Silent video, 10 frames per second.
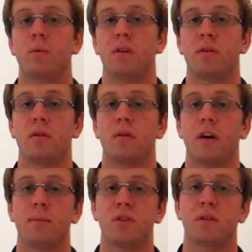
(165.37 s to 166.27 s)
With
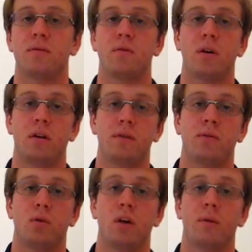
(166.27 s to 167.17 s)
objects falling on the
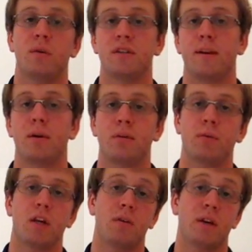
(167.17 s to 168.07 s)
floor, I was able to
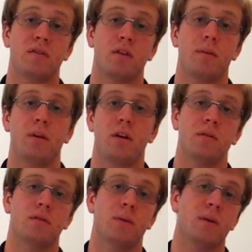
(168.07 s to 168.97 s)
get around some, and
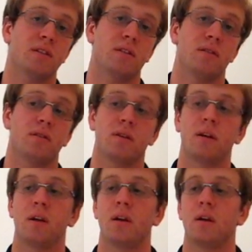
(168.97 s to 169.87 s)
others I wasn't.
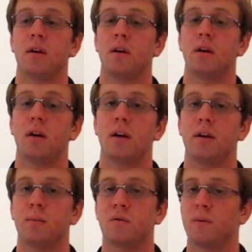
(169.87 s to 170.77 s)

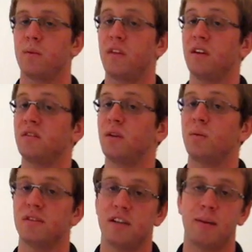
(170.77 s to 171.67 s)
Some of the things I
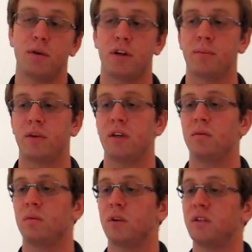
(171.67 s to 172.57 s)
wasn't able to complete
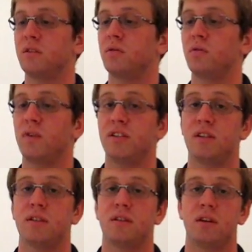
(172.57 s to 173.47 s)
was
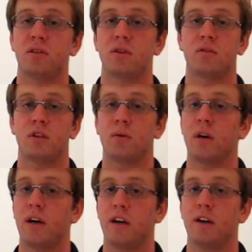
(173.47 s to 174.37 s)
reaching t-shirts that were
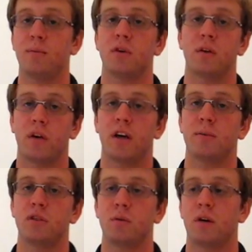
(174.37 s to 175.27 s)
high up or other
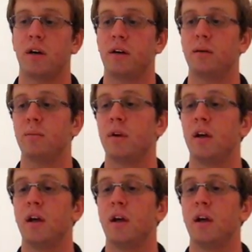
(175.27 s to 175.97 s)
items that were high up,